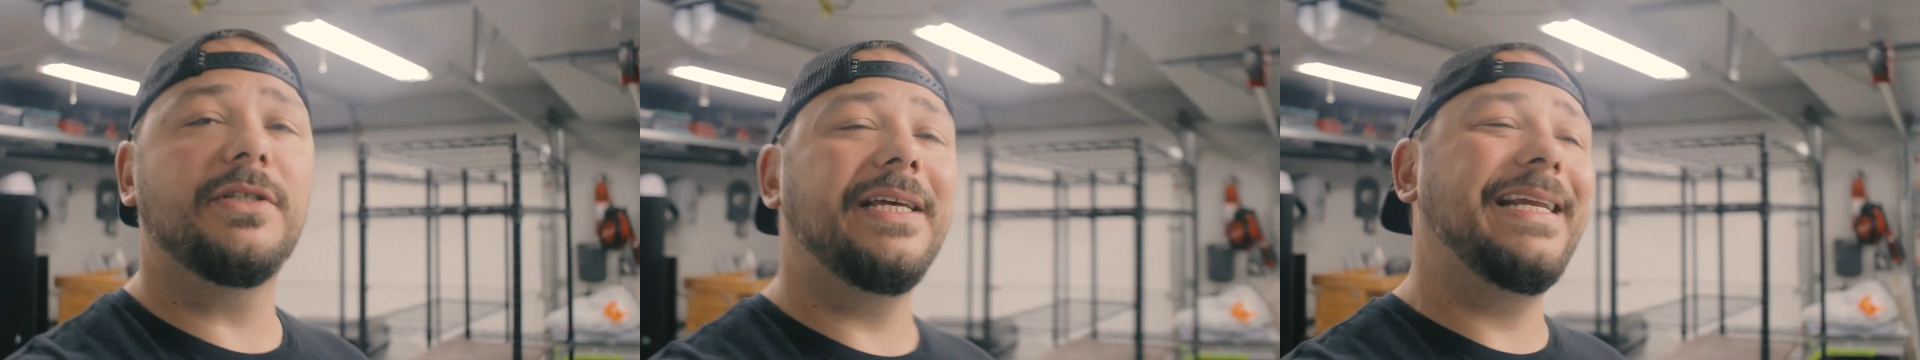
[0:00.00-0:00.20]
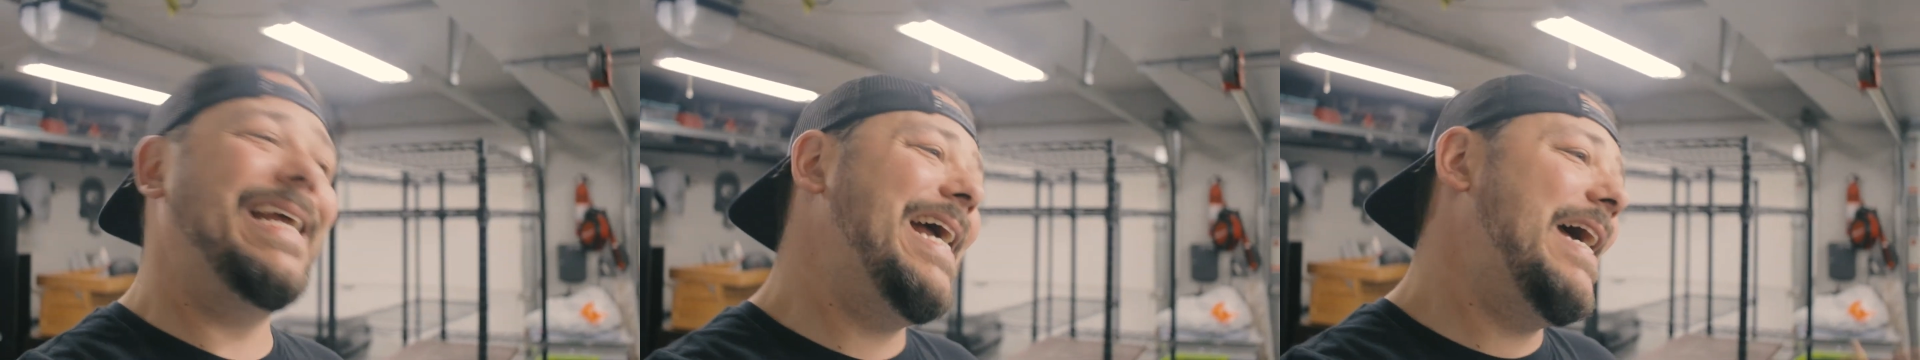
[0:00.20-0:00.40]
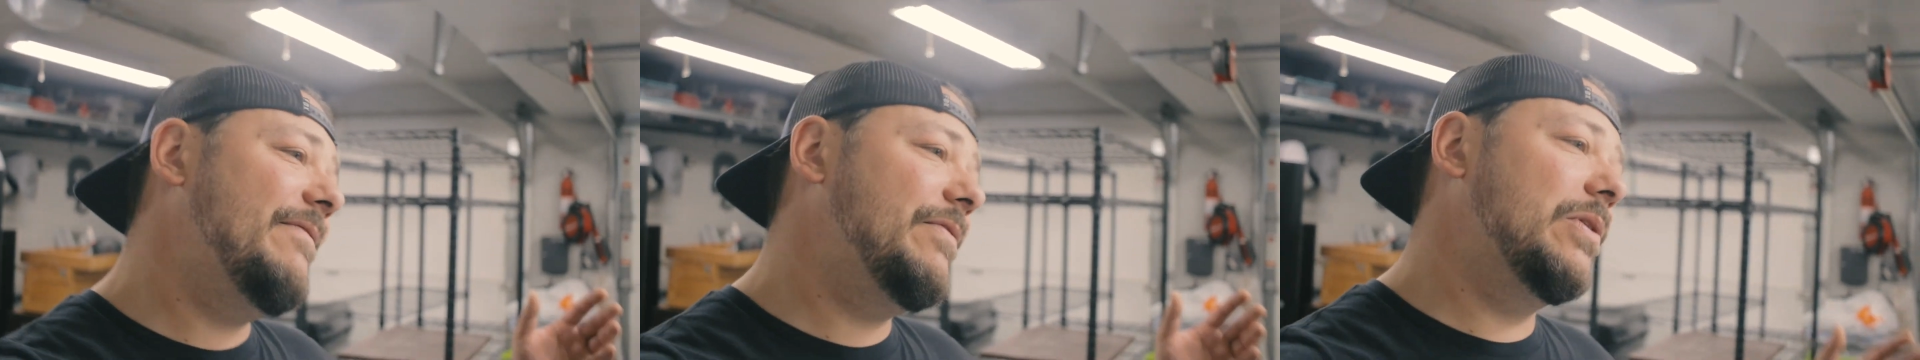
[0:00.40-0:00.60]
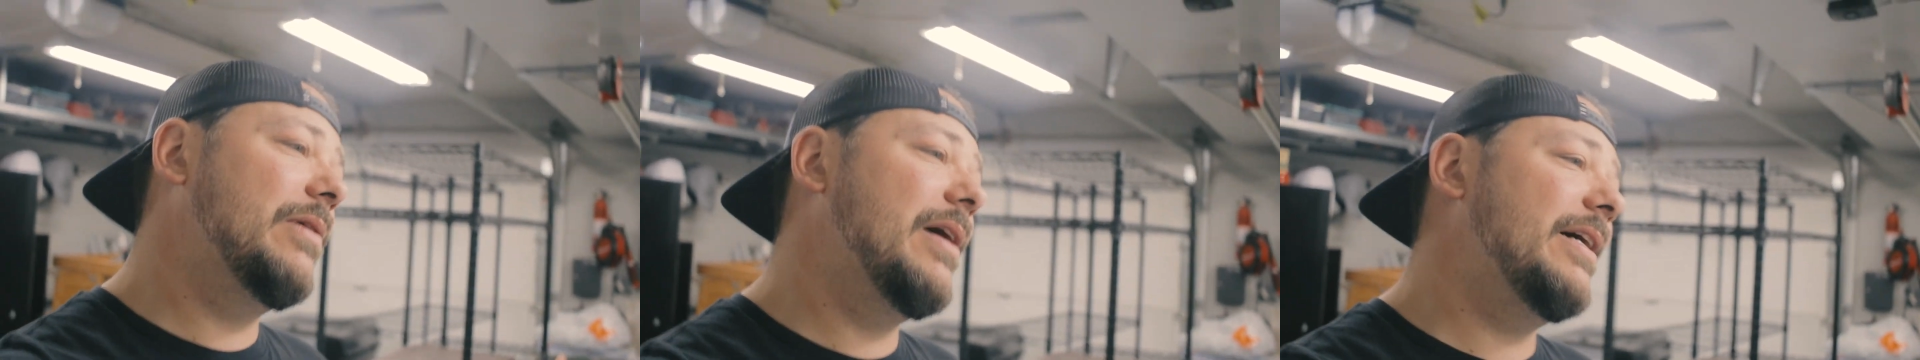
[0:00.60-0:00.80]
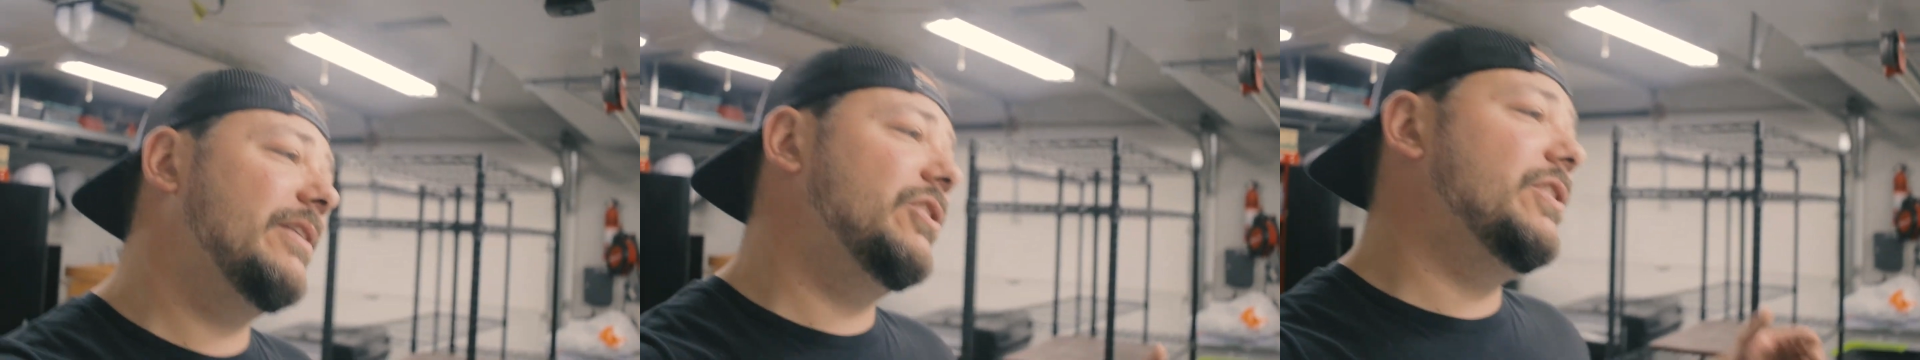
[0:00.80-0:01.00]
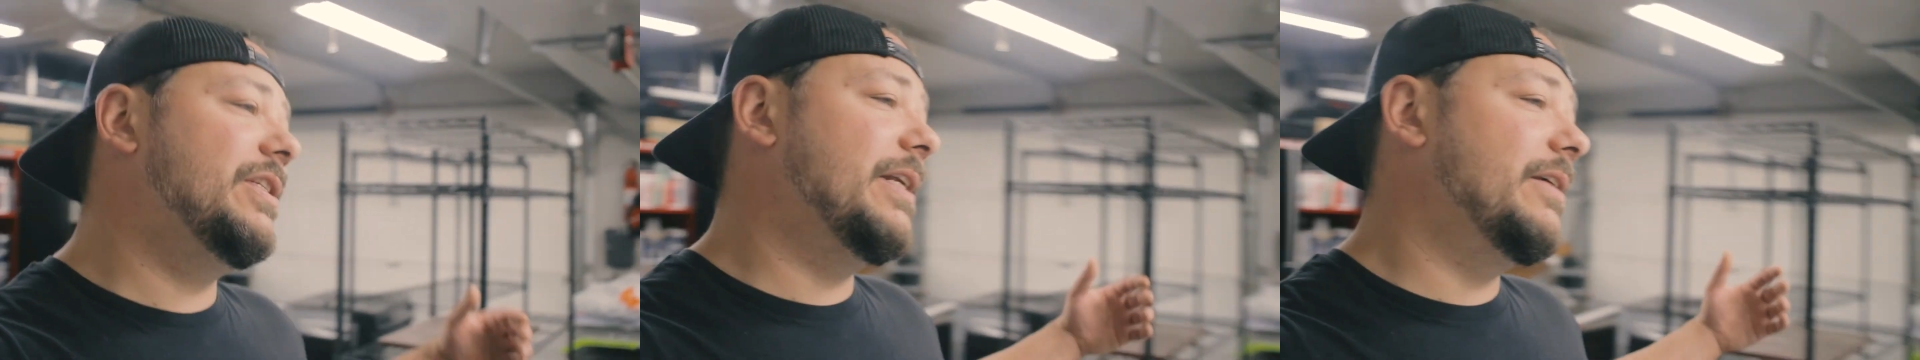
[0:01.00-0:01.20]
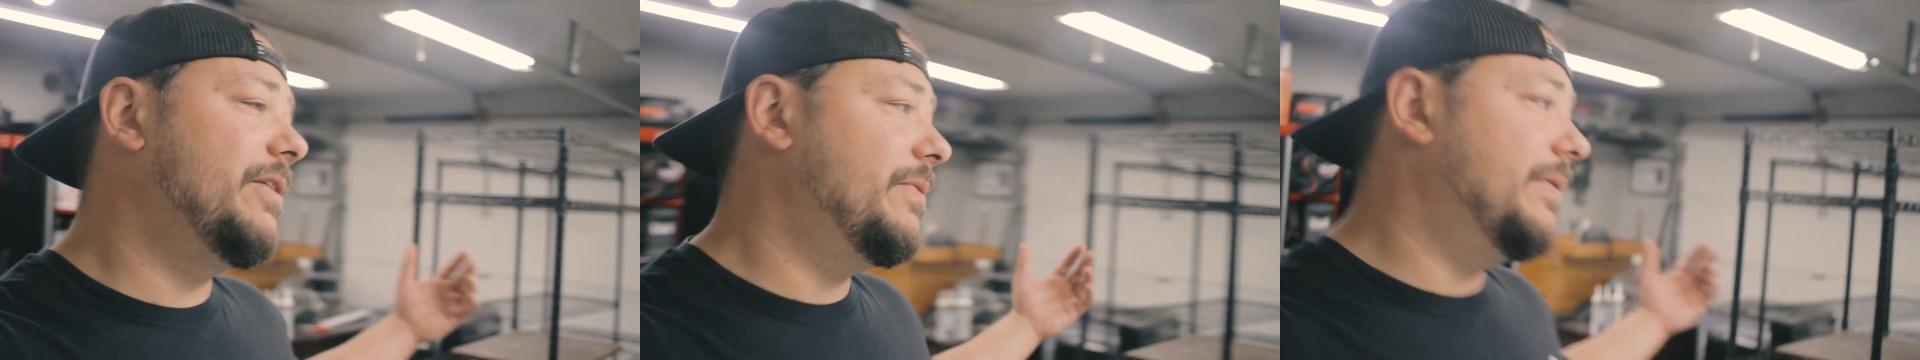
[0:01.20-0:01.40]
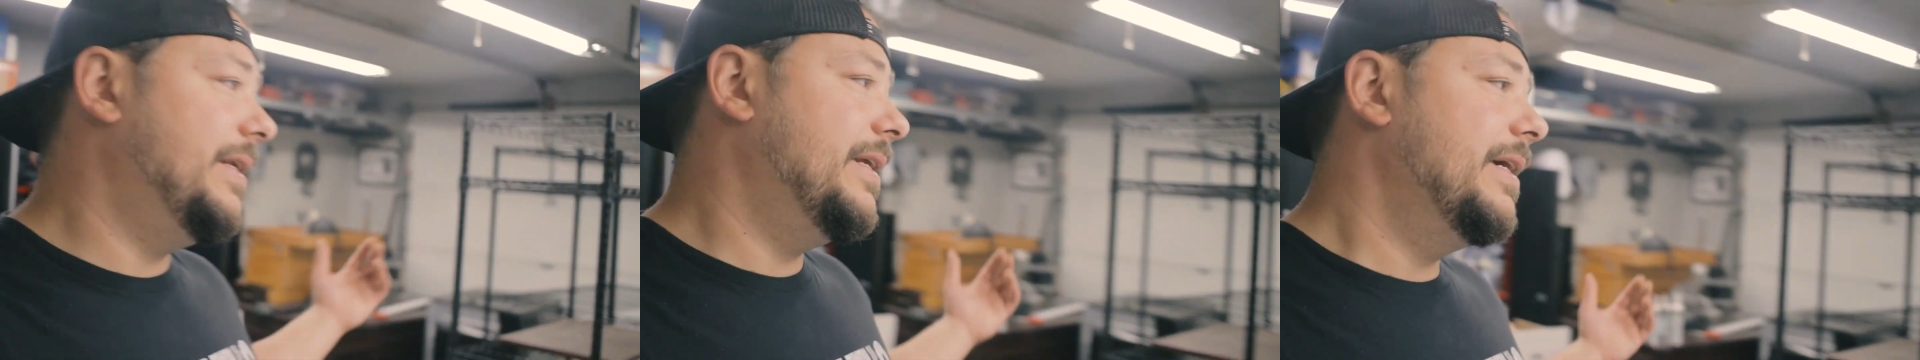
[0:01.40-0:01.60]
that have garages that are
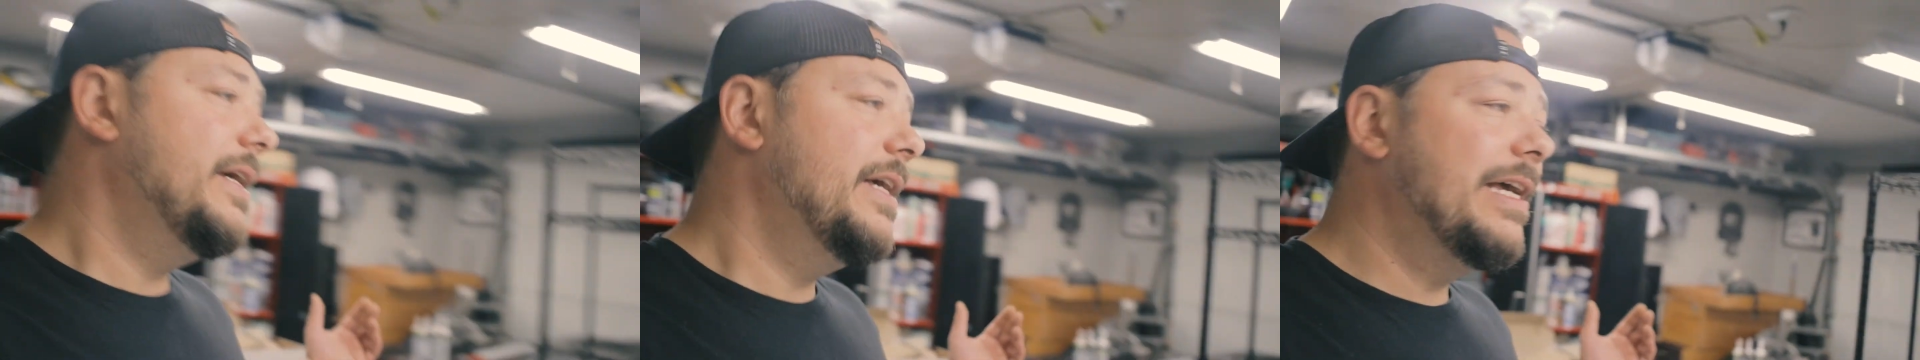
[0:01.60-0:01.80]
doing